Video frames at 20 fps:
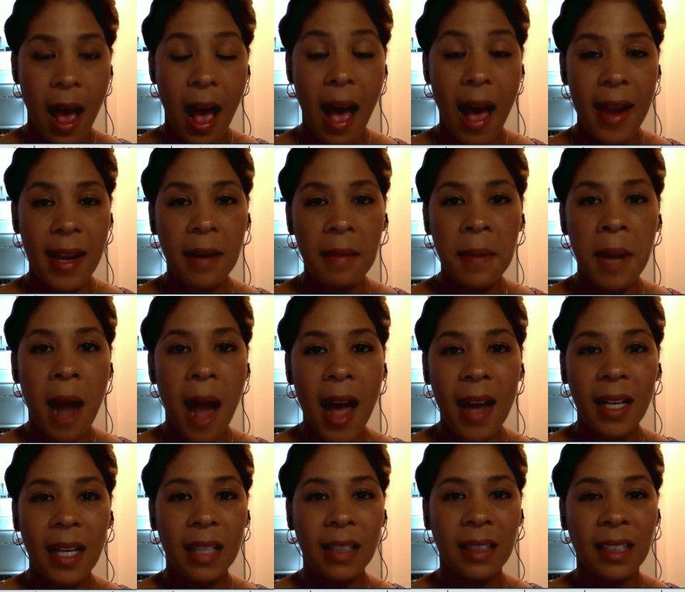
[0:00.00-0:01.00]
i am
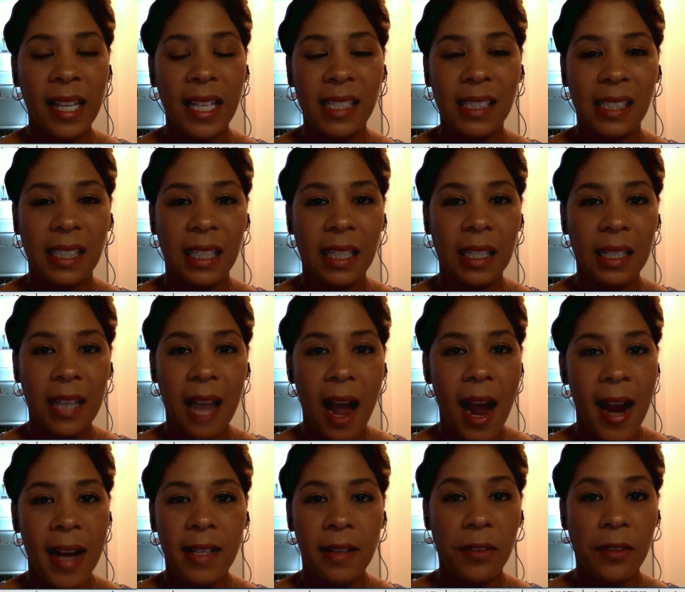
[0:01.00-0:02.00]
not a lazy
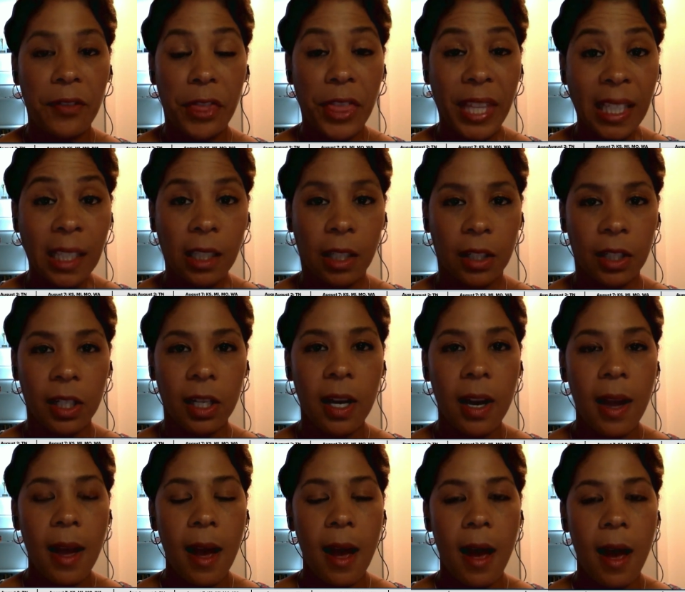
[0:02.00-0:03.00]
kind of thinker
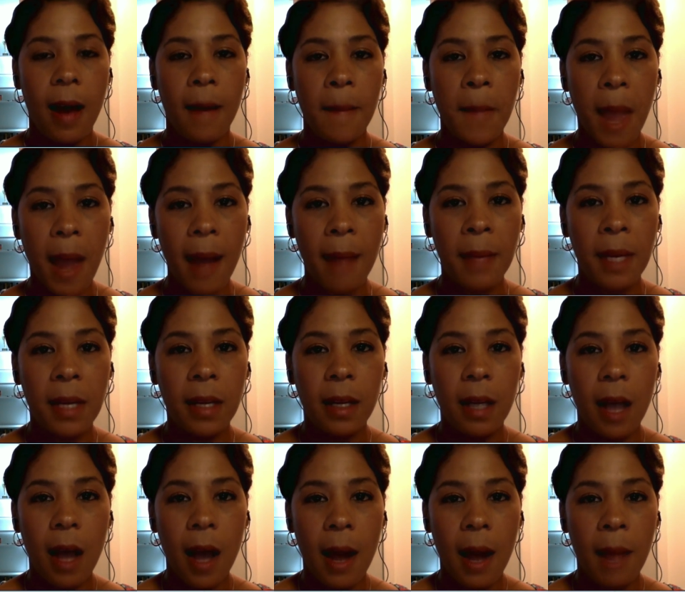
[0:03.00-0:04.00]
um, i'm
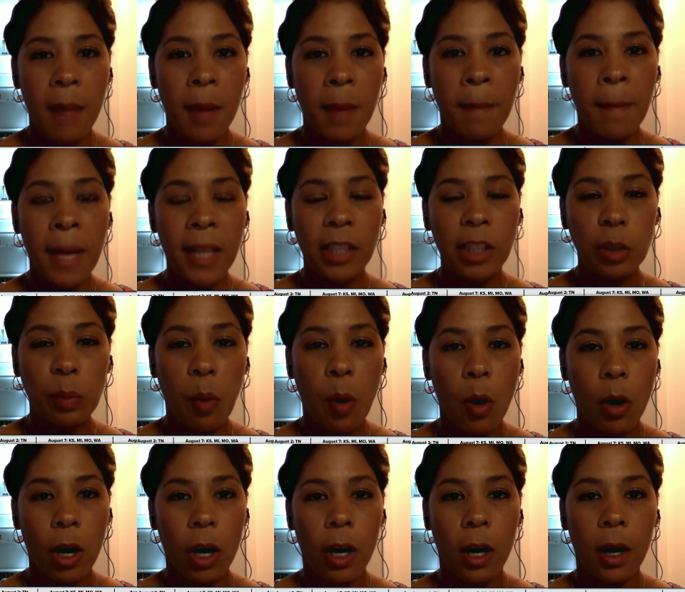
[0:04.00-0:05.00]
a i'm a much
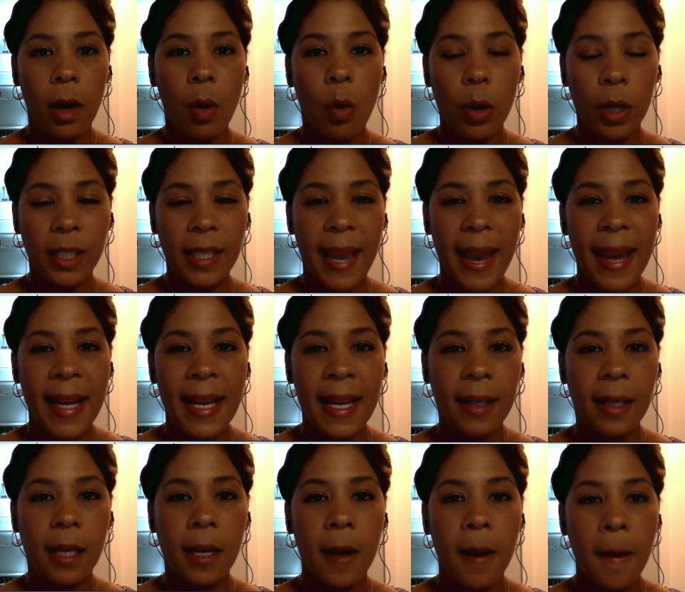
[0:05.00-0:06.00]
more
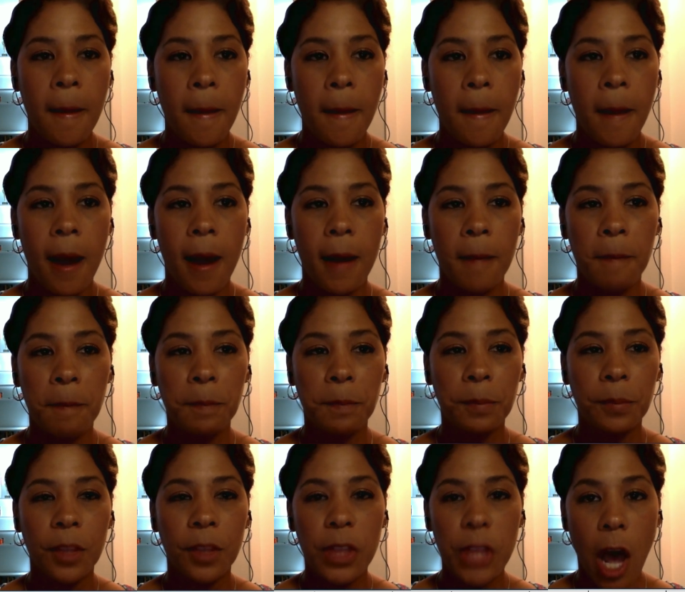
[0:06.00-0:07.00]
organic um,
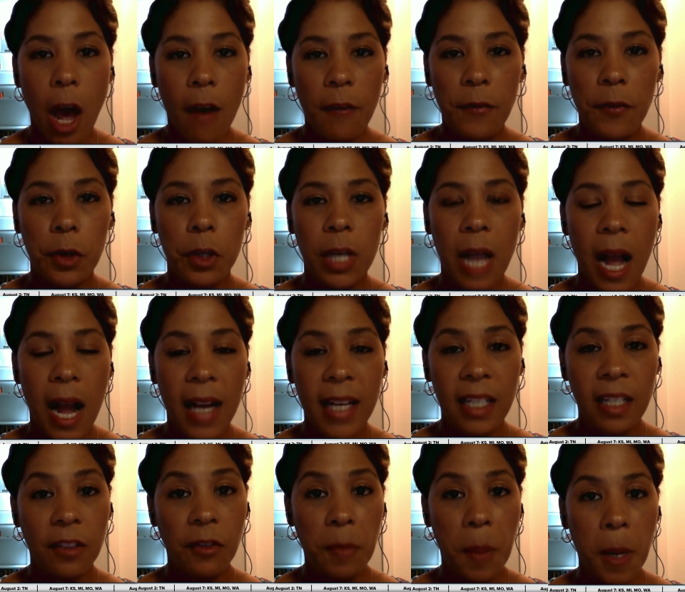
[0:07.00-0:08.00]
thoughtful
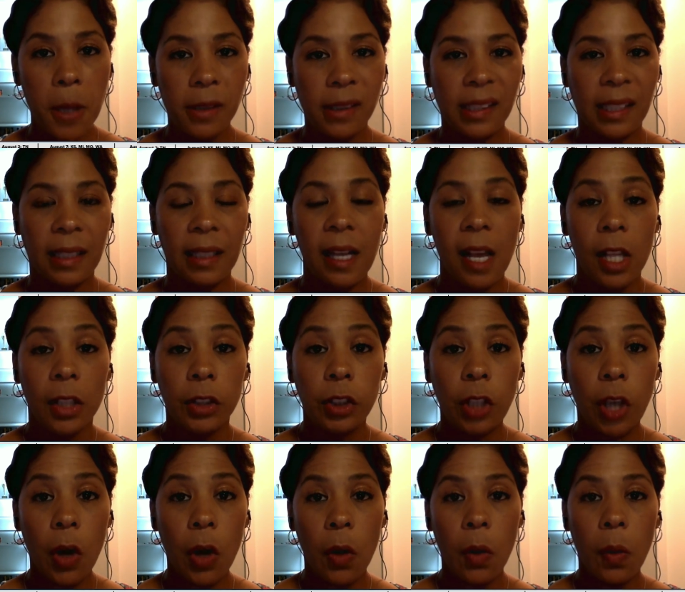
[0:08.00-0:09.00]
kind of person.
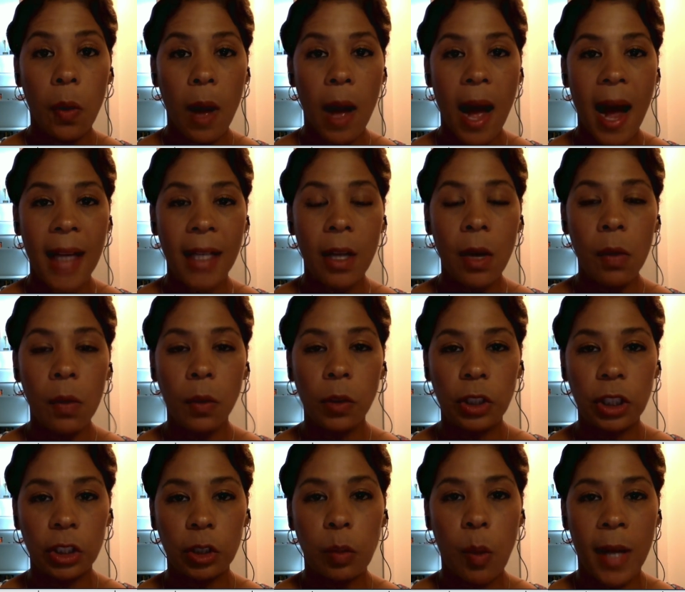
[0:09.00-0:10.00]
So I don't
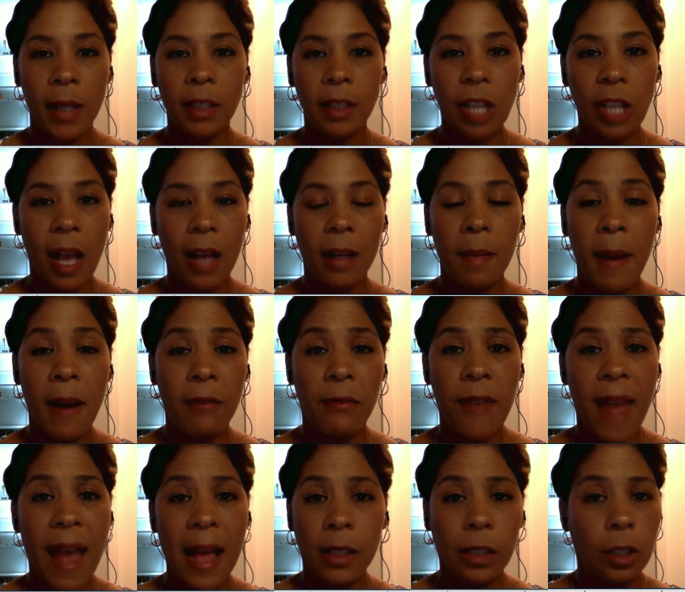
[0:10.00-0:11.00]
just want to talk about
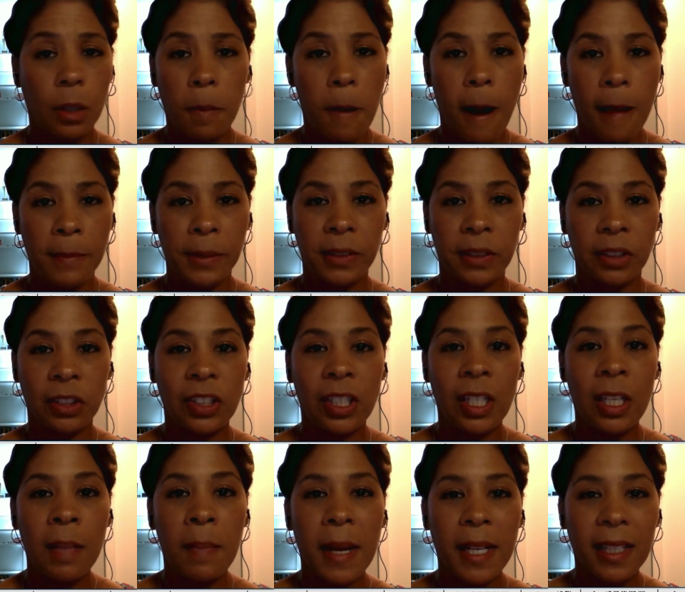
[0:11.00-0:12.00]
value propositions.
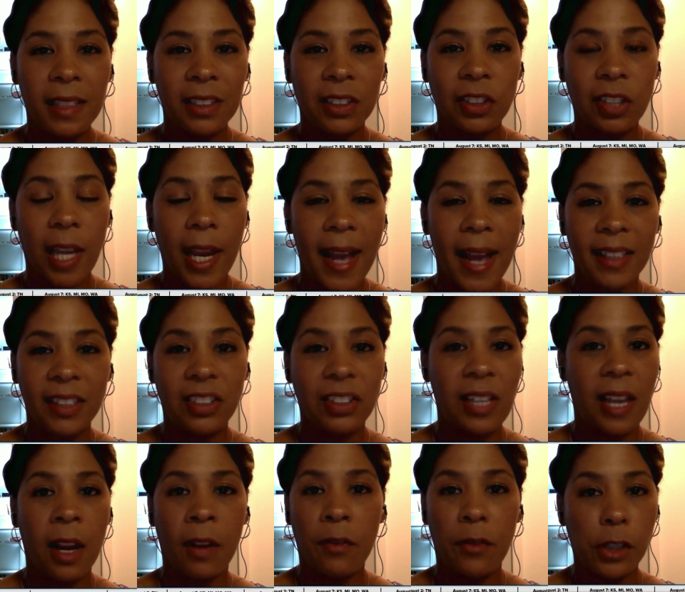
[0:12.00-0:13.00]
Anybody can say, I
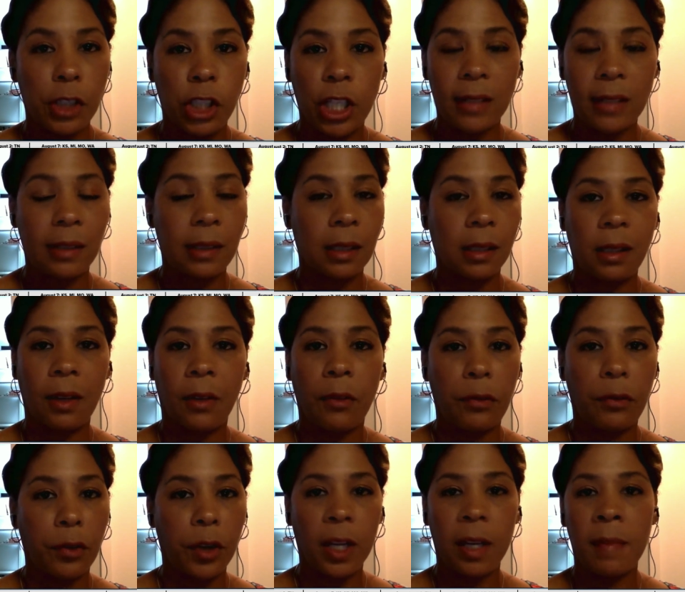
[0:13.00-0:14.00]
stand for justice and
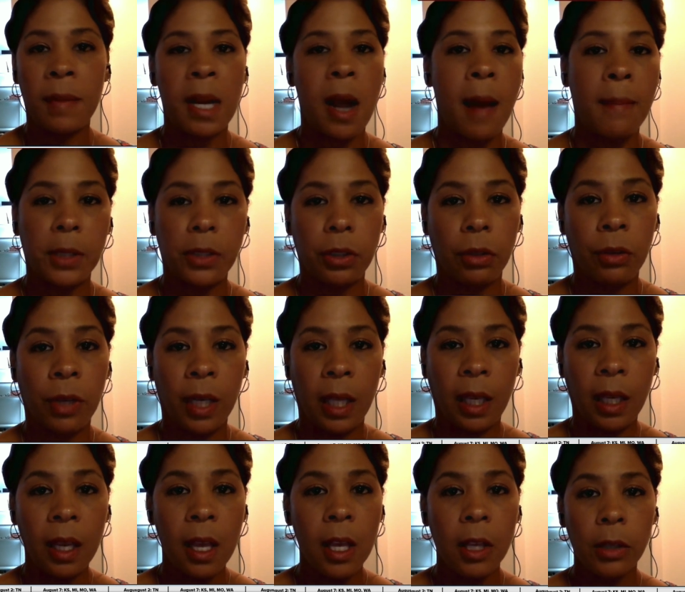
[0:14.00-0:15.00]
freedom and
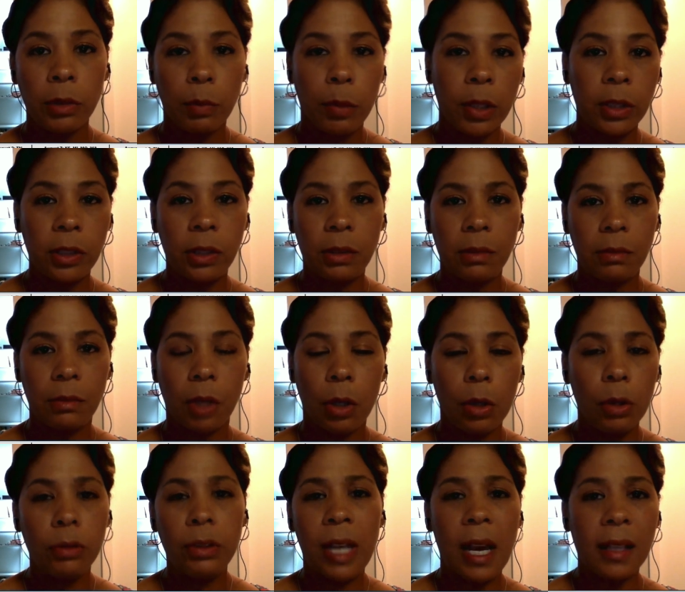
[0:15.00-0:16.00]
opportunity. Well,
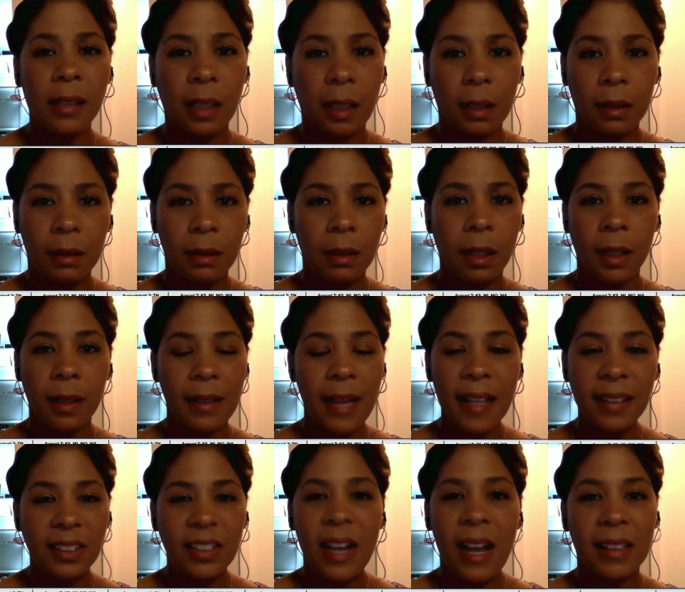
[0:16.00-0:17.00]
who doesn't?
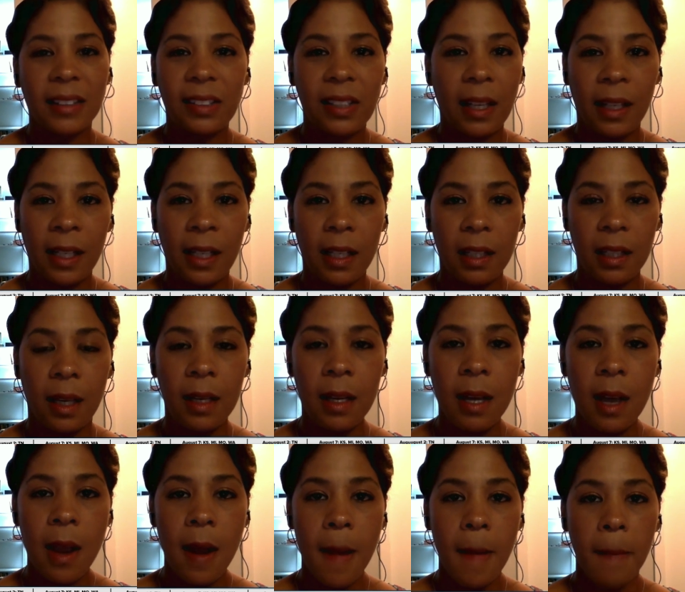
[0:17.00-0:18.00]
That's not saying
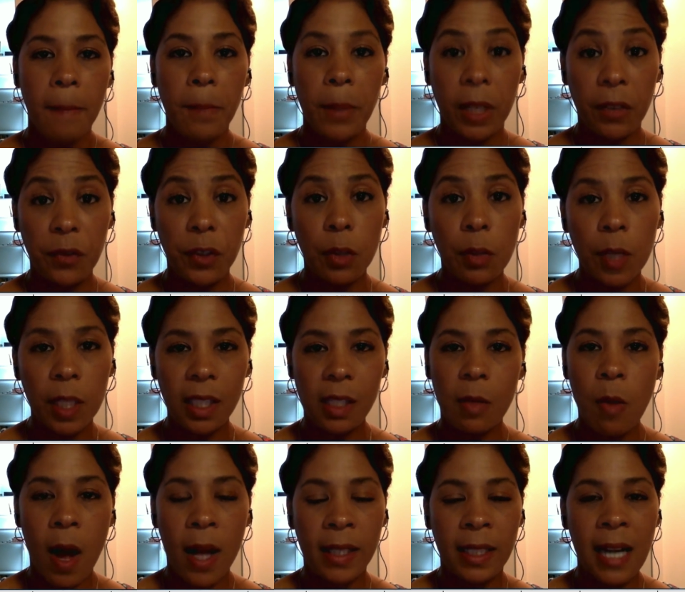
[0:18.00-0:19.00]
anything. But if you
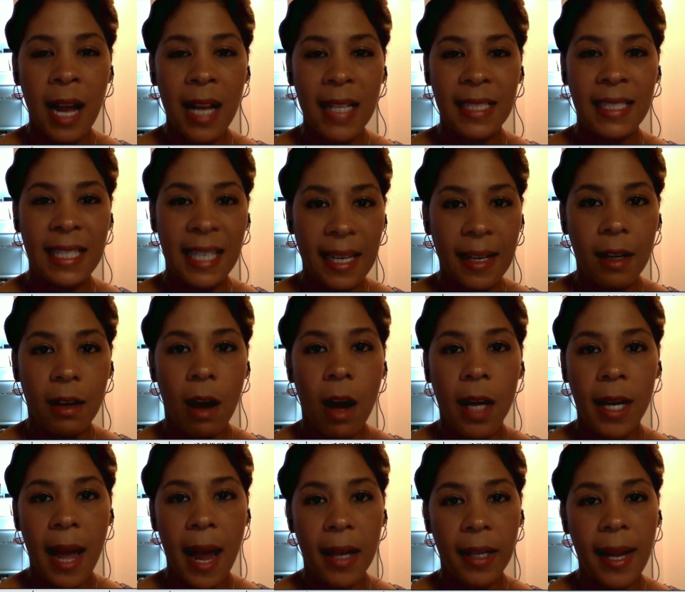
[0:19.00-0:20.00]
really want an idea
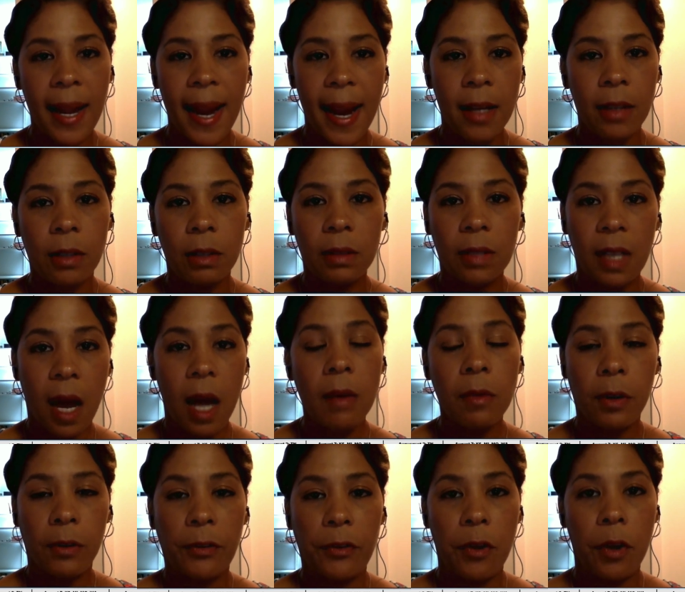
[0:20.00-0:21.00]
on how to handle
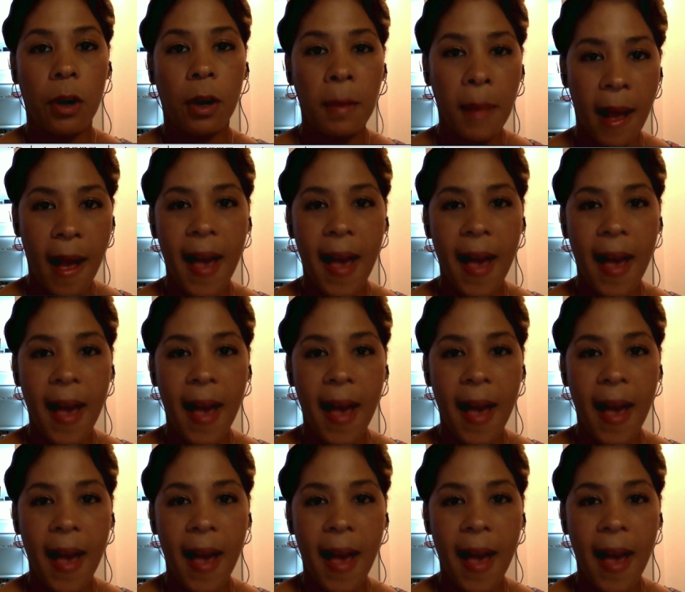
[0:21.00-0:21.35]
gun reform,